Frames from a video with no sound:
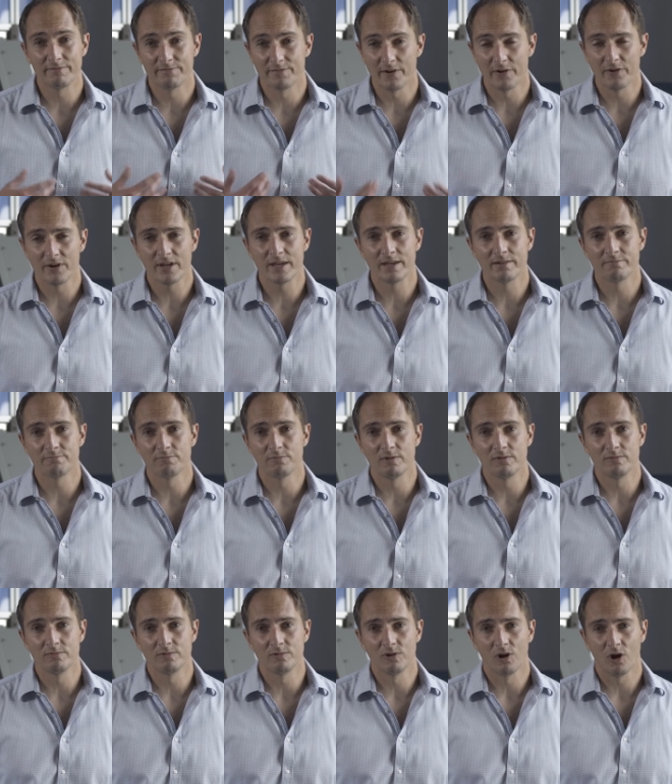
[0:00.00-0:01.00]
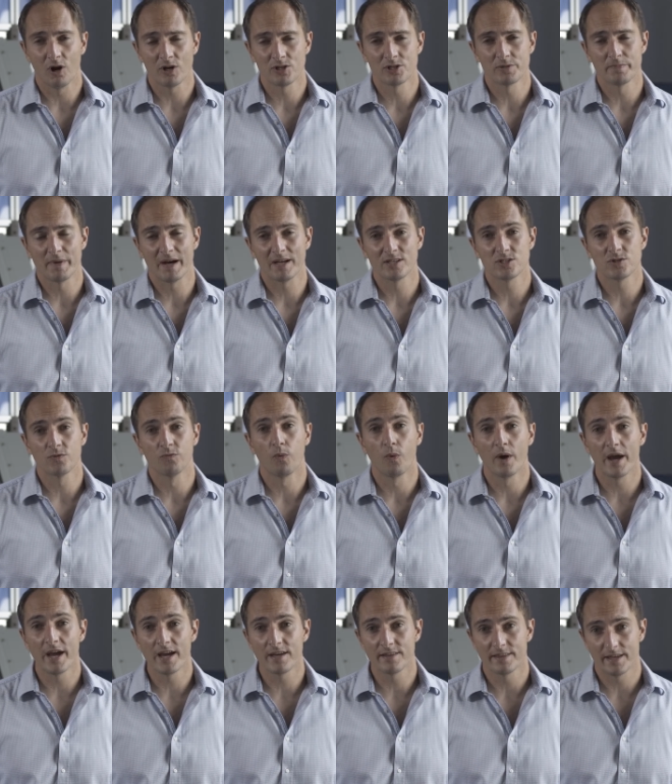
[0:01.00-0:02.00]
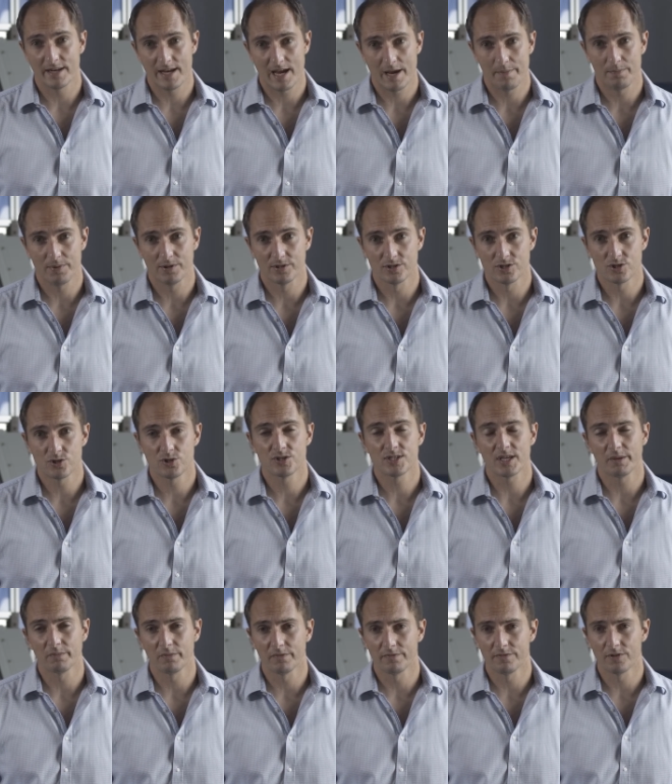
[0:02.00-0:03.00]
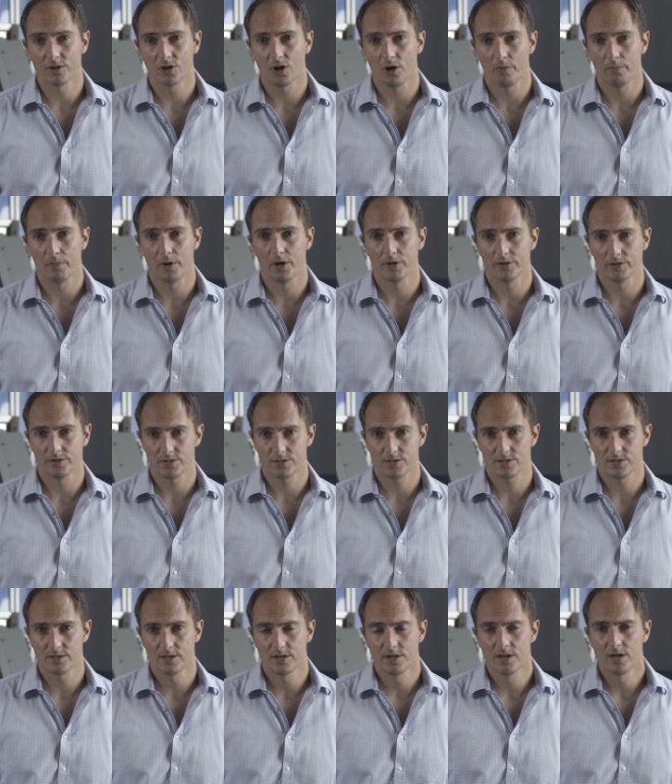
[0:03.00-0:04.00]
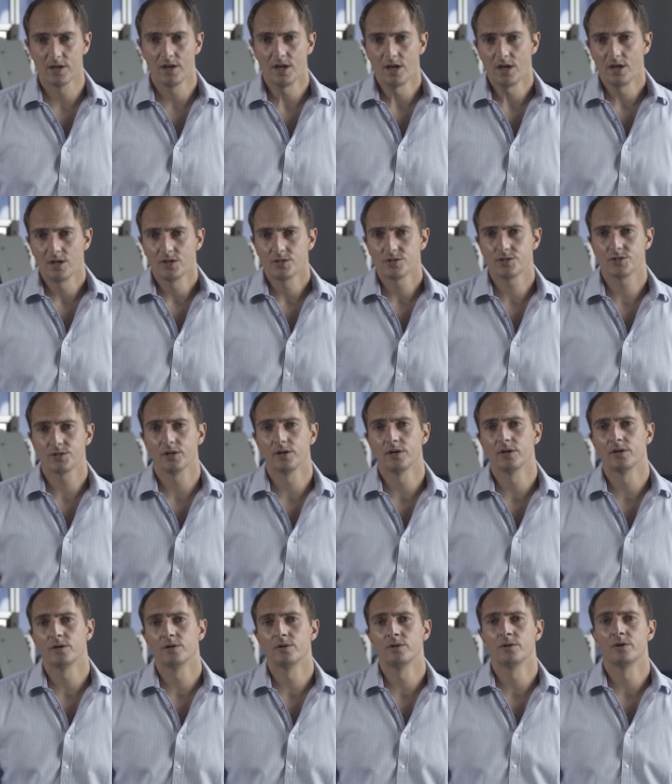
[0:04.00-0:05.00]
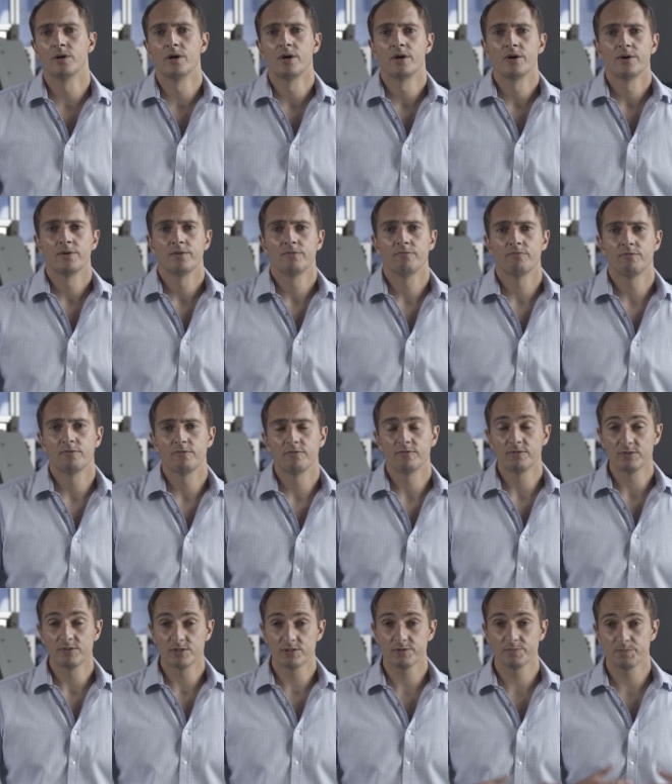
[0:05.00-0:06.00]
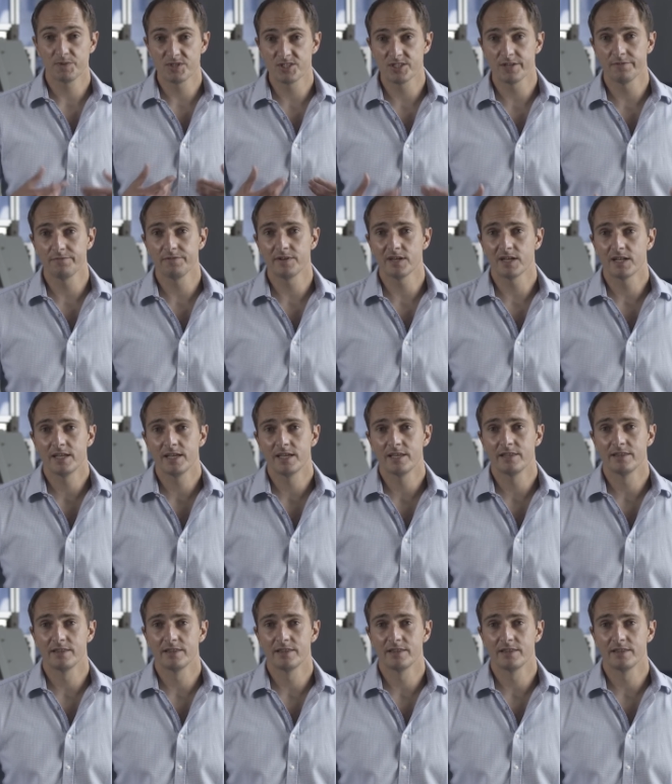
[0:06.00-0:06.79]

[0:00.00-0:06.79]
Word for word: very large amounts of wear that happens to some of the components. So specifically